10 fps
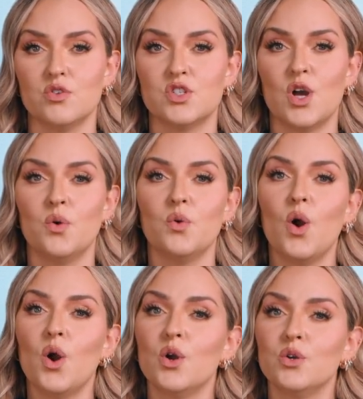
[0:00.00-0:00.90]
So
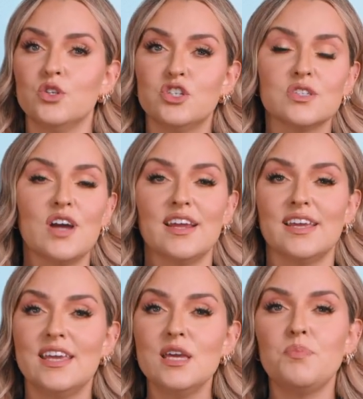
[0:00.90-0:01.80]
you just got to
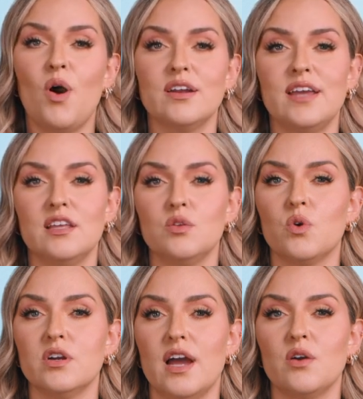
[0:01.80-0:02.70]
keep on getting the
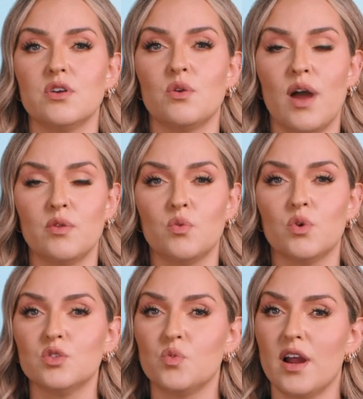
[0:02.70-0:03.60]
word out around the
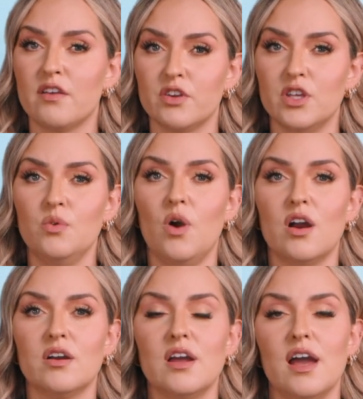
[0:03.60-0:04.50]
world wherever you
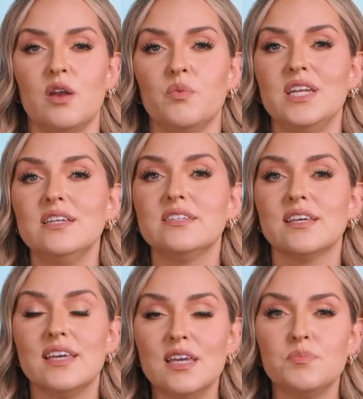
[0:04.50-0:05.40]
are, and we need to
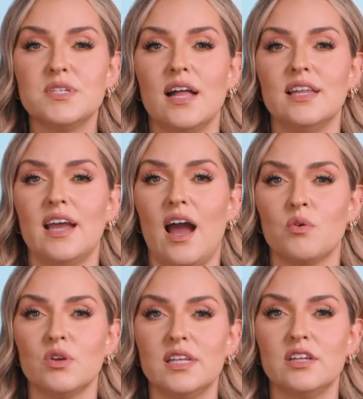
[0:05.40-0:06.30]
keep telling
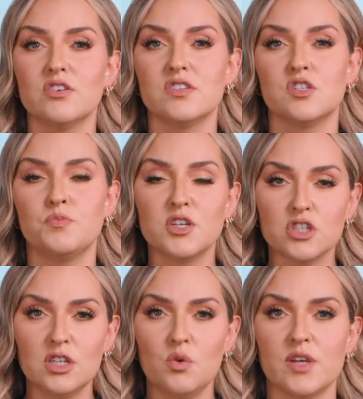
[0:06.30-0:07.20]
our leaders,
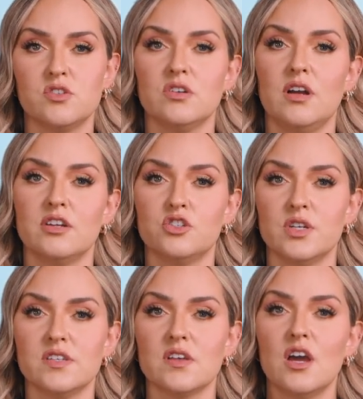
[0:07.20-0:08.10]
especially in the Western
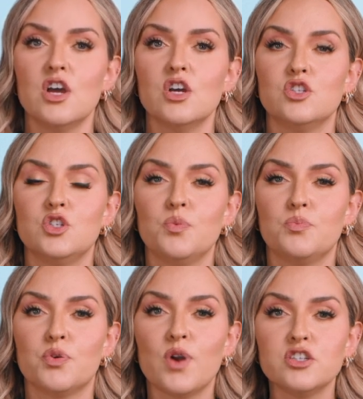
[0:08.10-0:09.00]
countries, to
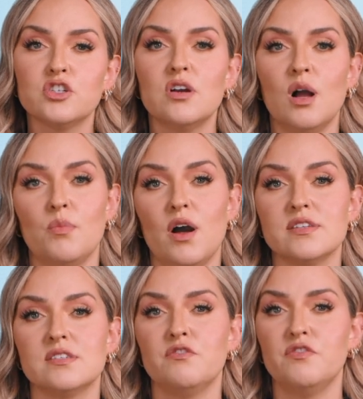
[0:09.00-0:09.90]
pressure
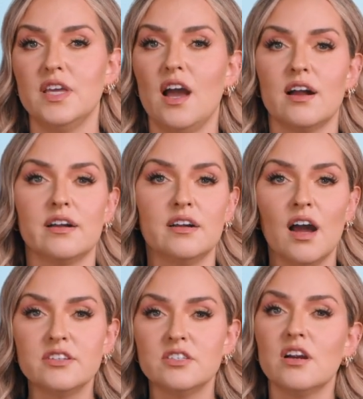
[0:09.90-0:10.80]
Hamas via
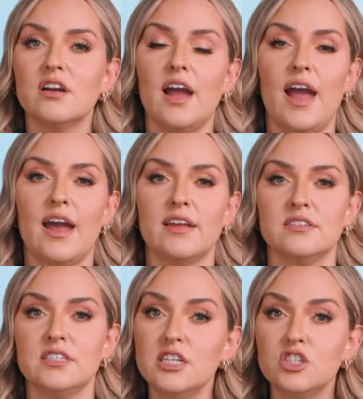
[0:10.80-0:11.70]
Qatar
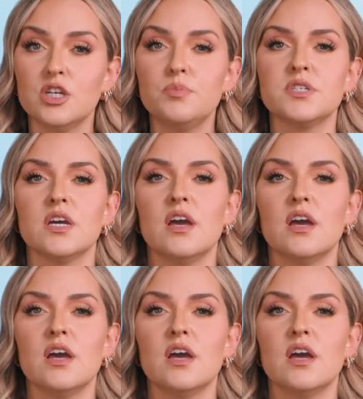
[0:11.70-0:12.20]
and Egypt,